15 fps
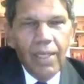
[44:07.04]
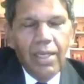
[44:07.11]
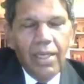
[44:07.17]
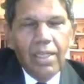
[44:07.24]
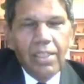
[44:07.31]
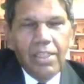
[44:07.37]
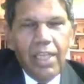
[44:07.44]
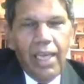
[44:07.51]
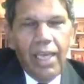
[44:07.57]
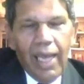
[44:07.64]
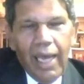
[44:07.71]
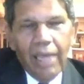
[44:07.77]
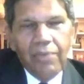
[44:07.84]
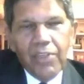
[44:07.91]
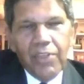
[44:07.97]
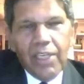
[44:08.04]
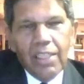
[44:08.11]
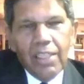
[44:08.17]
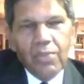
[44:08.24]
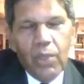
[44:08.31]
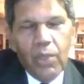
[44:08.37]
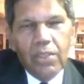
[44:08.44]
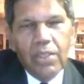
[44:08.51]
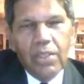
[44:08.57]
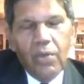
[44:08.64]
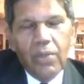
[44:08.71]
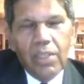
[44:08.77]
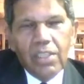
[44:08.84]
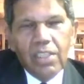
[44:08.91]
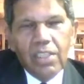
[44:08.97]
they advocate what are
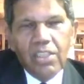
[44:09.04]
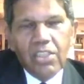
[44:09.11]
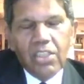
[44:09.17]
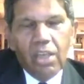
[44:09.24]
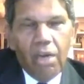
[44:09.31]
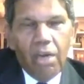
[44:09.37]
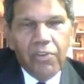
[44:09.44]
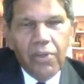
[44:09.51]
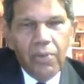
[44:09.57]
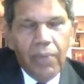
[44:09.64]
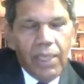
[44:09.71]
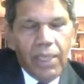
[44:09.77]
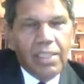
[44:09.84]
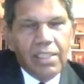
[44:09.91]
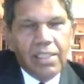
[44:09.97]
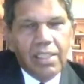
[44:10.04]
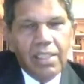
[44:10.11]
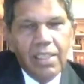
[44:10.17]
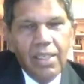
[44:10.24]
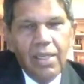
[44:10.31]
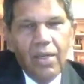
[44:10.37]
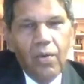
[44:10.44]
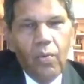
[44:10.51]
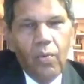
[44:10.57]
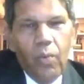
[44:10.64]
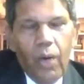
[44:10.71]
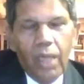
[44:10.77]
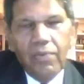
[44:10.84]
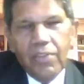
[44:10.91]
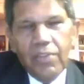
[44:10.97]
known as sovereign rights.
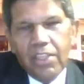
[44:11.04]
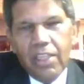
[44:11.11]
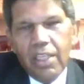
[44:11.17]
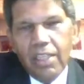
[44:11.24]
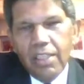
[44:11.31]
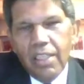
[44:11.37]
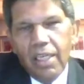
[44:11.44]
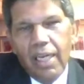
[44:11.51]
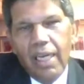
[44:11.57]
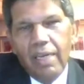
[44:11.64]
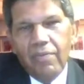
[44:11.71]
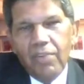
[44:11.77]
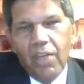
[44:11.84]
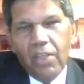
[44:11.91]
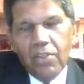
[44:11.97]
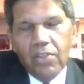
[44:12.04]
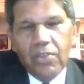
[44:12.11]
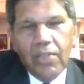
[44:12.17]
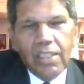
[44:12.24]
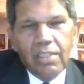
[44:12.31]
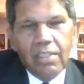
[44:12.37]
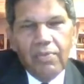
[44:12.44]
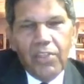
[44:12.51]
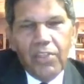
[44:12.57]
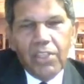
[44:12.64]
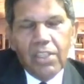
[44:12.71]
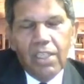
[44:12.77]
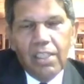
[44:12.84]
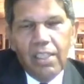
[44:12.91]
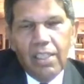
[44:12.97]
One of the things that I have not addressed
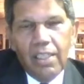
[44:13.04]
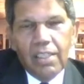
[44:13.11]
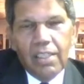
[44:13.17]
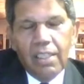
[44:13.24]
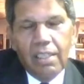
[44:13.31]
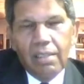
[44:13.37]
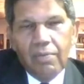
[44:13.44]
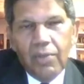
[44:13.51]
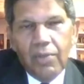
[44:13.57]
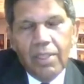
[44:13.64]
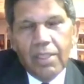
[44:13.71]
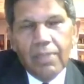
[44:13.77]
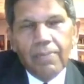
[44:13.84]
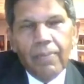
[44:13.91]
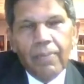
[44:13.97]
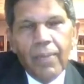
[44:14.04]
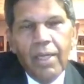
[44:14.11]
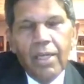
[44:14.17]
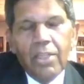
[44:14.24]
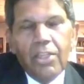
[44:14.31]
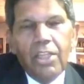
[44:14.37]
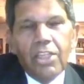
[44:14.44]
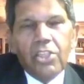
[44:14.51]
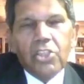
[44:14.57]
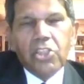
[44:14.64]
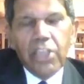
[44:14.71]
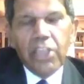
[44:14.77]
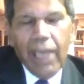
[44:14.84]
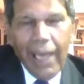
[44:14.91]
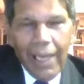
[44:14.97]
sufficiently in this interview is the
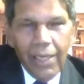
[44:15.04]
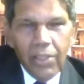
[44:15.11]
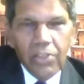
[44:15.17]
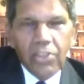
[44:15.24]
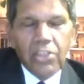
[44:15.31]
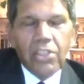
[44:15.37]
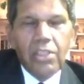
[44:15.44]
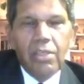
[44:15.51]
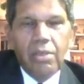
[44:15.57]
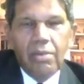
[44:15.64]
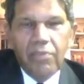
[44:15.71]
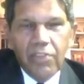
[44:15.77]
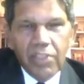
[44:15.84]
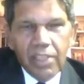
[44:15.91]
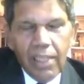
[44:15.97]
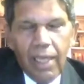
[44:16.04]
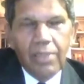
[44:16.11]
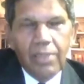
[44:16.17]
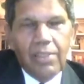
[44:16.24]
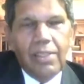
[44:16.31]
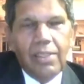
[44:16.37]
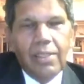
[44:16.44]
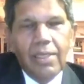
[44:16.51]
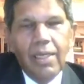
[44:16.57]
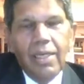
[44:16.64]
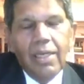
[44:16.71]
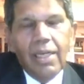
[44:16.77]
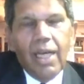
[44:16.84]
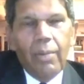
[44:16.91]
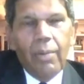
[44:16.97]
challenge to universality
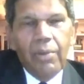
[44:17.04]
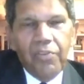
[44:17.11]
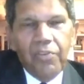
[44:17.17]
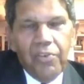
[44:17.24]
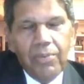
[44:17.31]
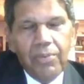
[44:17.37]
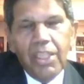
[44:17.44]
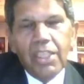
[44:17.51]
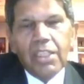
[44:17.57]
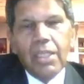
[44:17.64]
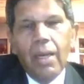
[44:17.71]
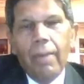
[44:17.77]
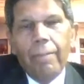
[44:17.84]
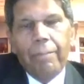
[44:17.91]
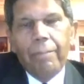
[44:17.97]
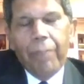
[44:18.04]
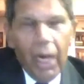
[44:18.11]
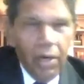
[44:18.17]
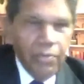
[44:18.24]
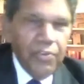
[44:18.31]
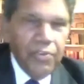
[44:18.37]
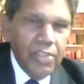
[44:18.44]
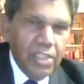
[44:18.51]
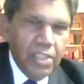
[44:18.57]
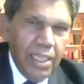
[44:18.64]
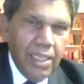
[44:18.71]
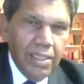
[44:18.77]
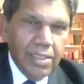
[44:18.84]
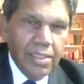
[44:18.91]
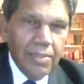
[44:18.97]
coming from these powerful
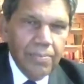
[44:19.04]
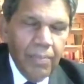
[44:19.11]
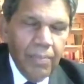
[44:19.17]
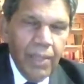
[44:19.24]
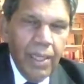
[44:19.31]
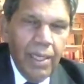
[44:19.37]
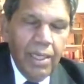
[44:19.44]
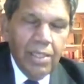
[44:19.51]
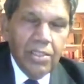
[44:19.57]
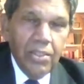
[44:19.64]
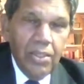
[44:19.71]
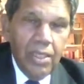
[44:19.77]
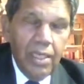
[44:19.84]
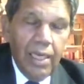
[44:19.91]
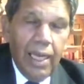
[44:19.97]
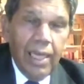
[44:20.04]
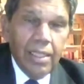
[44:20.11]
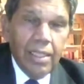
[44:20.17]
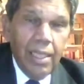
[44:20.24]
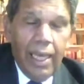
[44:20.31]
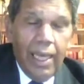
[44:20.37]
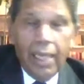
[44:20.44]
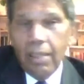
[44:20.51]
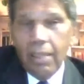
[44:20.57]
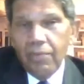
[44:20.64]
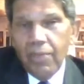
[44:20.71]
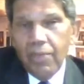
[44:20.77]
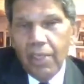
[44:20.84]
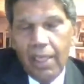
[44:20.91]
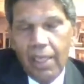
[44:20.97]
states. So that at the end
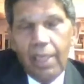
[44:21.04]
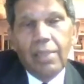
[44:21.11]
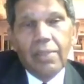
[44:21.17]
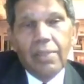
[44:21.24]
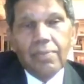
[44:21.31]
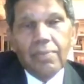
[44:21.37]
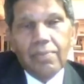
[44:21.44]
of the day,